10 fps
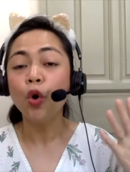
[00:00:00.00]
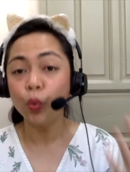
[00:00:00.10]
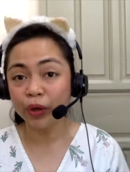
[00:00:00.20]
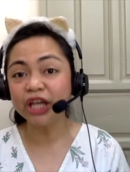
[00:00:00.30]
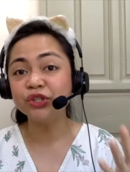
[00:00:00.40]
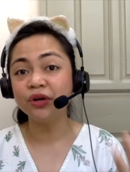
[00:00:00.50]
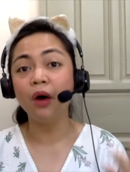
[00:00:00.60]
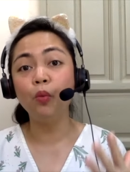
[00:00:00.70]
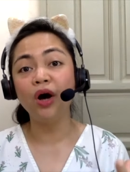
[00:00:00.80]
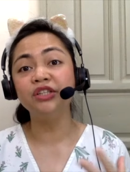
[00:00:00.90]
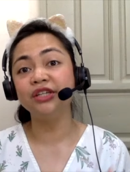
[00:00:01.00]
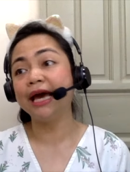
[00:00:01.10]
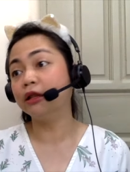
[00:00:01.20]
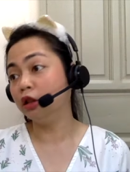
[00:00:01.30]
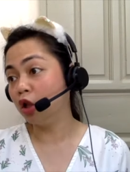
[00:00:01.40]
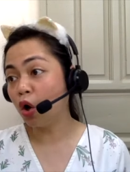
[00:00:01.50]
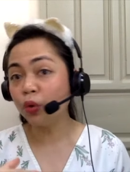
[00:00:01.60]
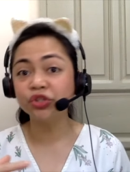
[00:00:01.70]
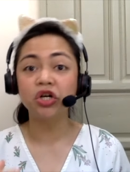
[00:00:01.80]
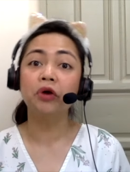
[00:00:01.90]
we do not want to get
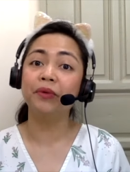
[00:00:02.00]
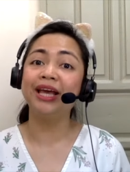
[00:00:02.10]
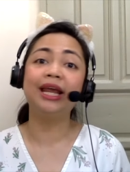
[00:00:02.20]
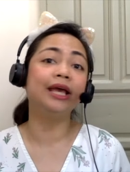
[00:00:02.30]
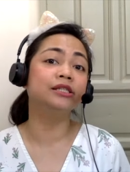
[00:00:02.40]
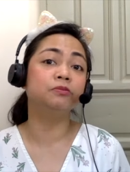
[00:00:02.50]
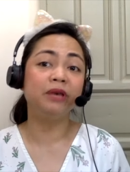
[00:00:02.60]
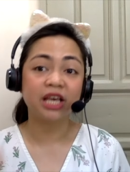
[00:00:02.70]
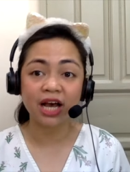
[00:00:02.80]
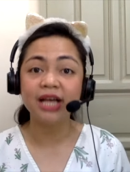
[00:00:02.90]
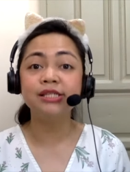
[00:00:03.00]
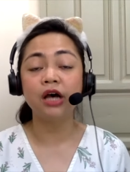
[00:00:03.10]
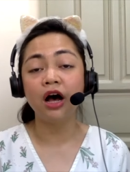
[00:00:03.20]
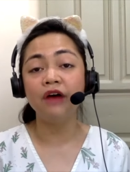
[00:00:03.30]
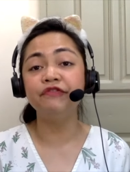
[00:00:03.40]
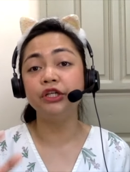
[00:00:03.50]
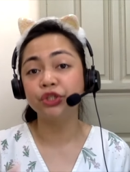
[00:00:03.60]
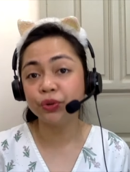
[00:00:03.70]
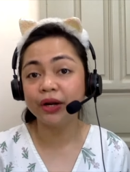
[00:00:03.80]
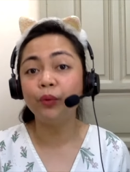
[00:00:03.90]
low star ratings because of the
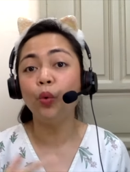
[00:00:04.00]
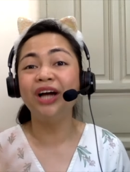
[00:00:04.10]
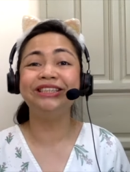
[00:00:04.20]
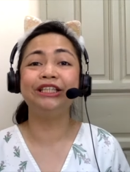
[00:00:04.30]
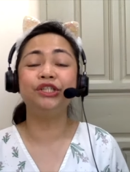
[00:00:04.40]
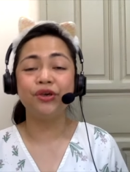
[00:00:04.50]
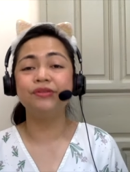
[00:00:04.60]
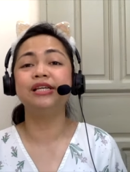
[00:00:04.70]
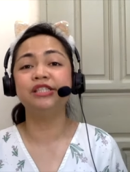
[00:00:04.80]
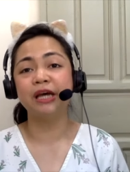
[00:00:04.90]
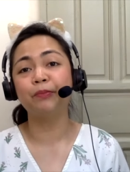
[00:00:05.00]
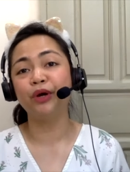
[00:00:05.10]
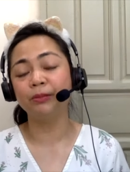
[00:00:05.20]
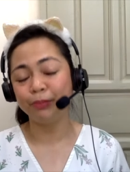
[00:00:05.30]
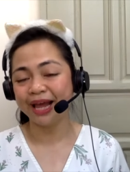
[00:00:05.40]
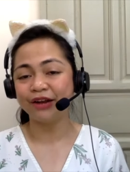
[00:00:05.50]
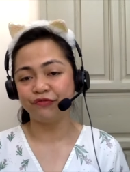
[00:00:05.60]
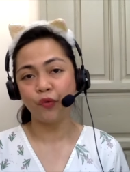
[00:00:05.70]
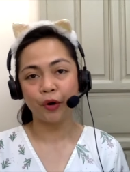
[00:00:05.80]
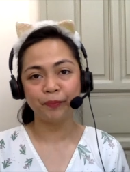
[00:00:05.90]
student wanting to use a separate
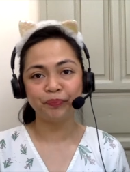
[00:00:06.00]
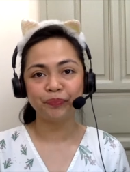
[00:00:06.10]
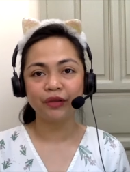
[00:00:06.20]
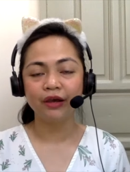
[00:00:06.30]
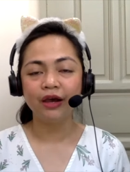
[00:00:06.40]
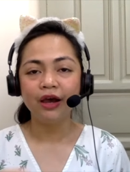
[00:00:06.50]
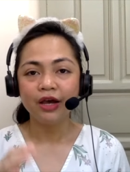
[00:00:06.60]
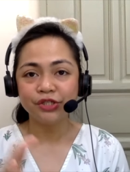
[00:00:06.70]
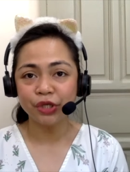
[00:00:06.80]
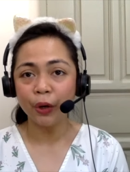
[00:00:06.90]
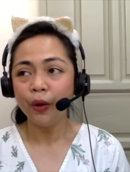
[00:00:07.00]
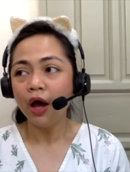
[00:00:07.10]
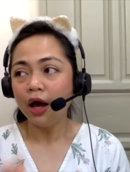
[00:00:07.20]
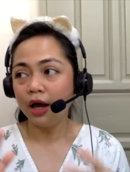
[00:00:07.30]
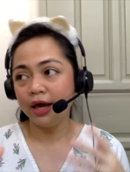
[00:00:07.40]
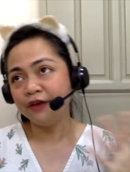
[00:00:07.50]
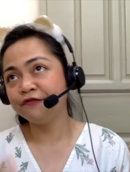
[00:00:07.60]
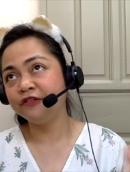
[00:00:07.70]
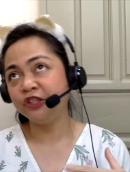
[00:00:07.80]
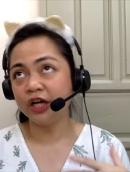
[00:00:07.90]
platform. So, if
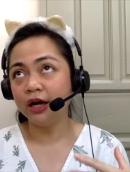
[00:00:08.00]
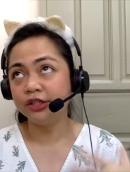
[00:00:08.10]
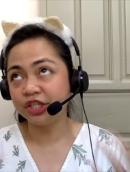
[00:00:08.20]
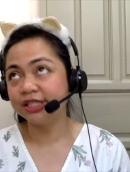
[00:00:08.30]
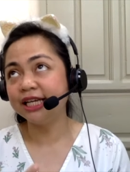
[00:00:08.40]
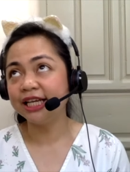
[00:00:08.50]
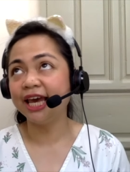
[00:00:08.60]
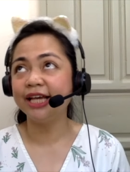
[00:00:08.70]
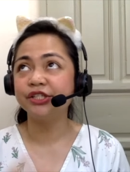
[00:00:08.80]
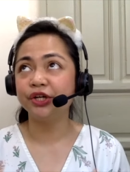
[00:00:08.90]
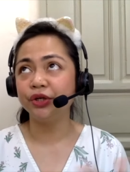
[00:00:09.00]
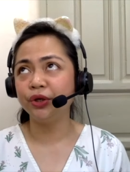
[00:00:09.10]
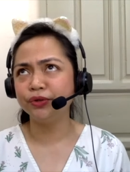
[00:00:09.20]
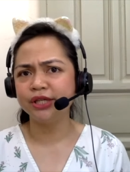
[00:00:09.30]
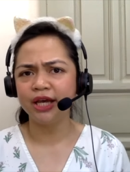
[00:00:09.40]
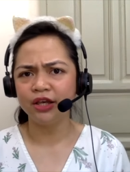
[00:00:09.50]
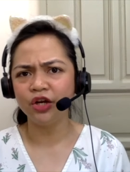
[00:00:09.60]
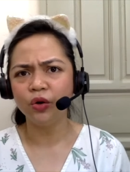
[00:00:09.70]
just in case they're using,